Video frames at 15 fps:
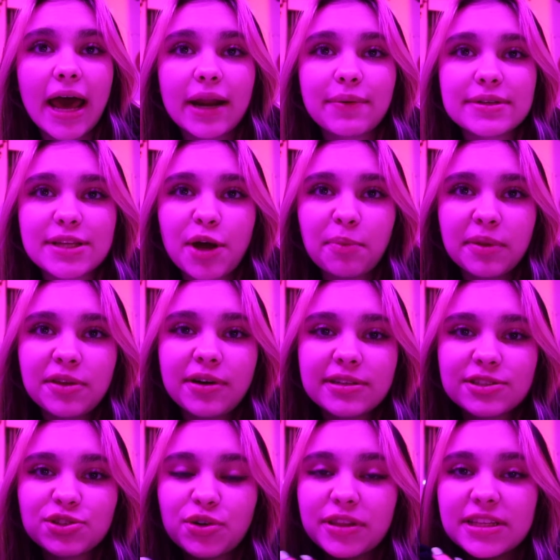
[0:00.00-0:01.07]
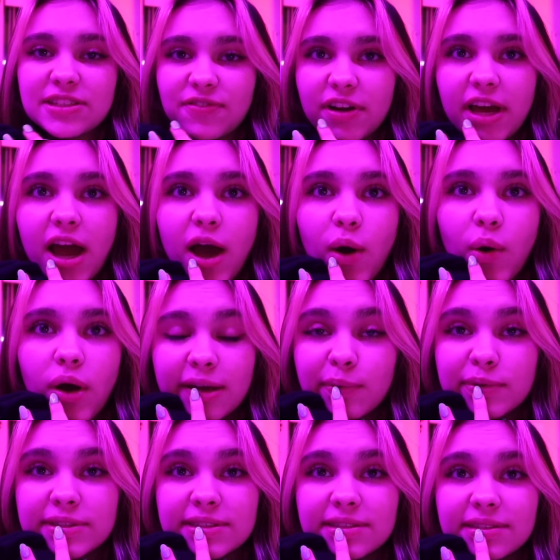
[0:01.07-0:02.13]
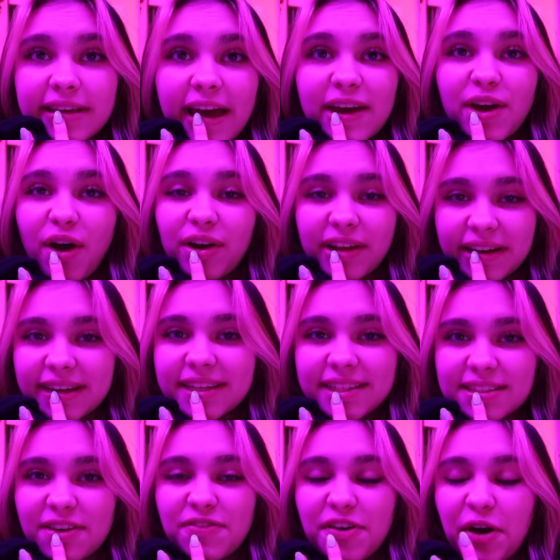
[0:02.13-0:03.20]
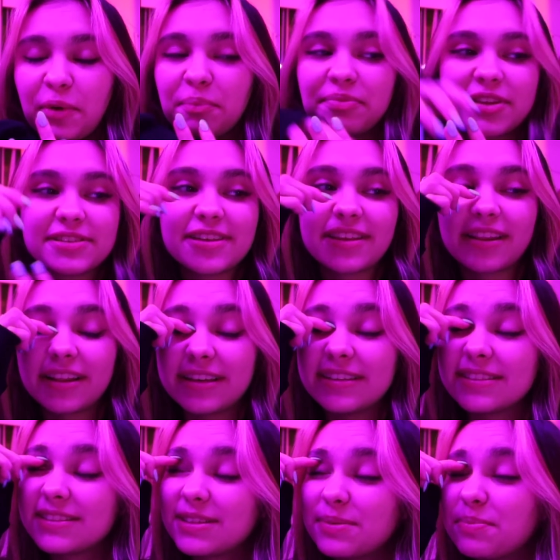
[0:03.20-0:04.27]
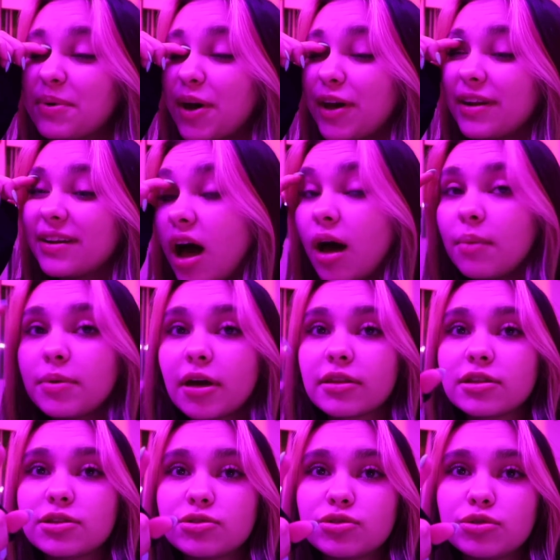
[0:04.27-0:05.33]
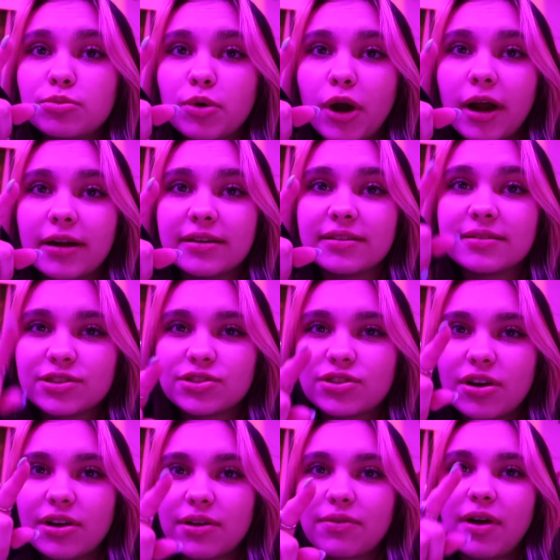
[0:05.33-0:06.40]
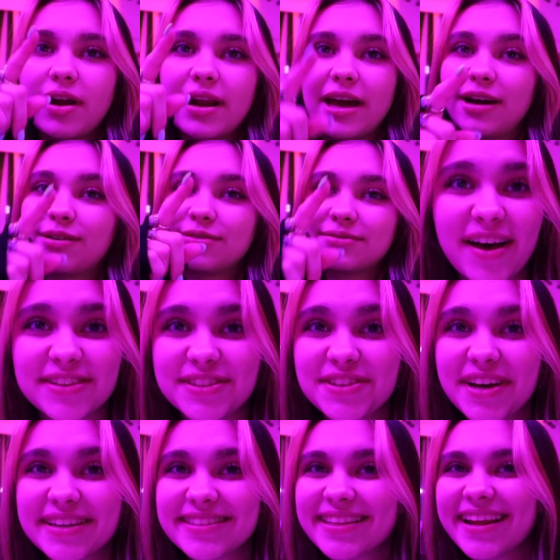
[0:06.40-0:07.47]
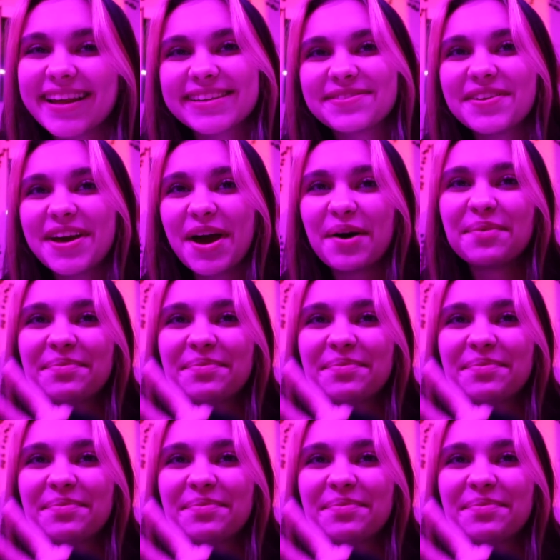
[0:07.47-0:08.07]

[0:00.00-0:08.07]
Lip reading: Anyways, I hope that you guys enjoyed this video. It was chaotic to film, to say the least, but I'll be on the YouTube grind starting right now. I'll see you guys in the next video.